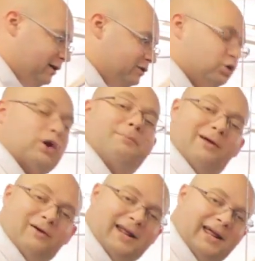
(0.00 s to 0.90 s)

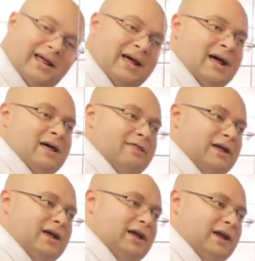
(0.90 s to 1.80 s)
durability,
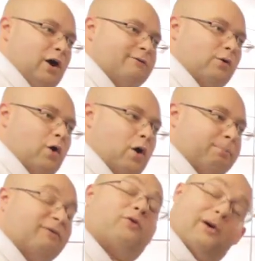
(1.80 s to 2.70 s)
the overall
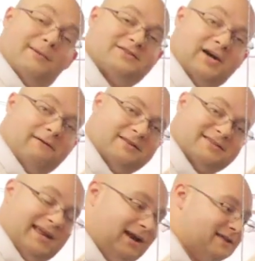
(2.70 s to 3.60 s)
performance of the
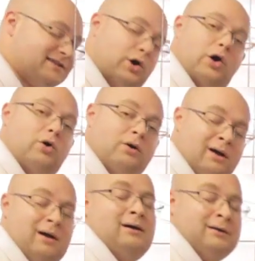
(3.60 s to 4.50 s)
sealant. So
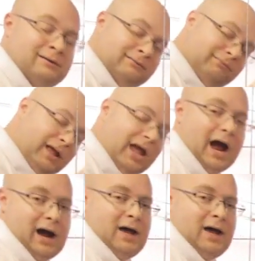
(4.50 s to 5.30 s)
yeah.